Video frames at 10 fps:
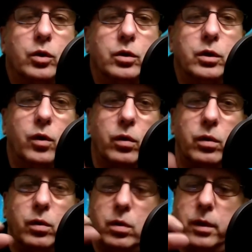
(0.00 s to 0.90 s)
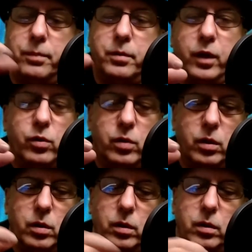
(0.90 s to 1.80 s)
you know, the little clips they use
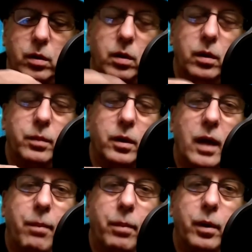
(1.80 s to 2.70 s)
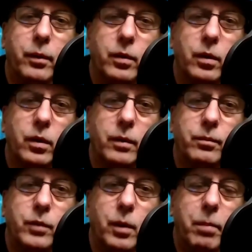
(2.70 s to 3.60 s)
it to clip the top of the
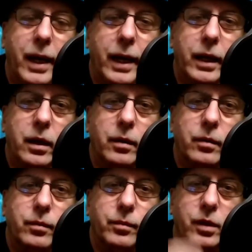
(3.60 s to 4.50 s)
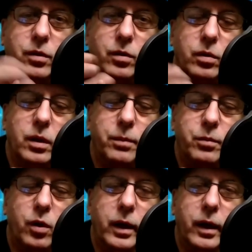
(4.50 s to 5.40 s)
bag. There's little clips
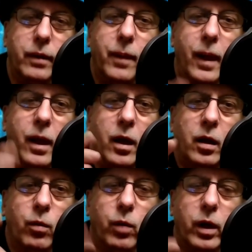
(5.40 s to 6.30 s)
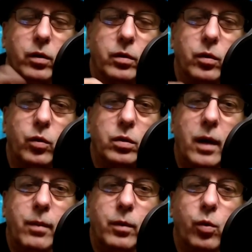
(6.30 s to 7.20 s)
on there. What I learned a long
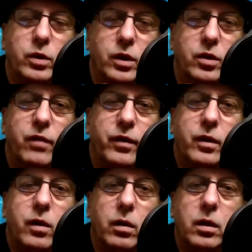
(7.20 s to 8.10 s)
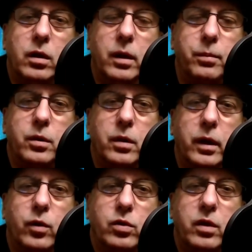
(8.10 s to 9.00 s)
time ago was there's different color clips,
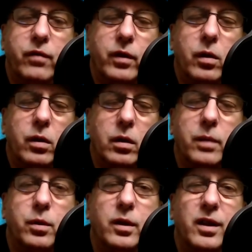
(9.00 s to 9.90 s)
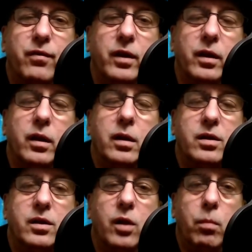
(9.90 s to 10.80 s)
and those different color clips are different
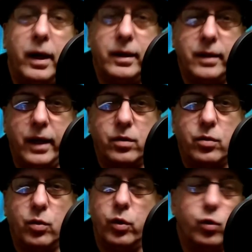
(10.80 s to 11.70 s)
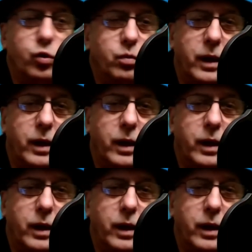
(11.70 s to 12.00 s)
sell by dates or use by